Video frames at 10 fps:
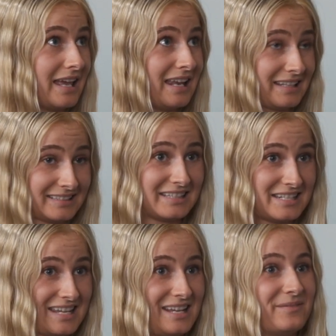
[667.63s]

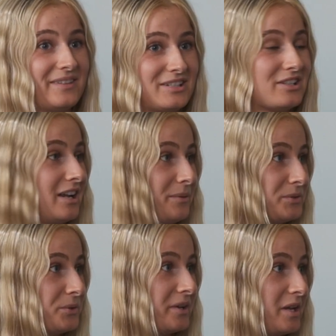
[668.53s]
elasticity that Charlie was
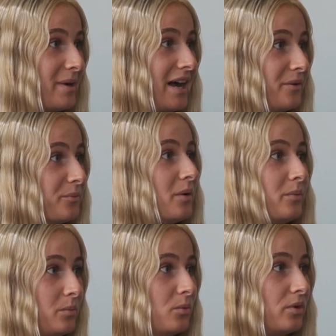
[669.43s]
talking about when
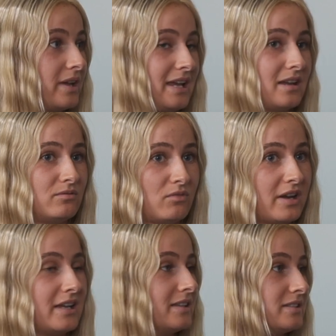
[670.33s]
we're walking and
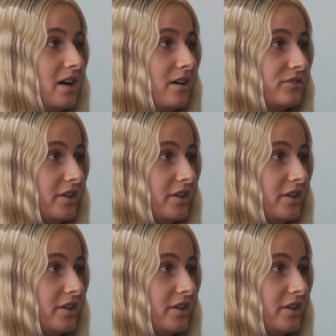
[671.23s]
running and stuff.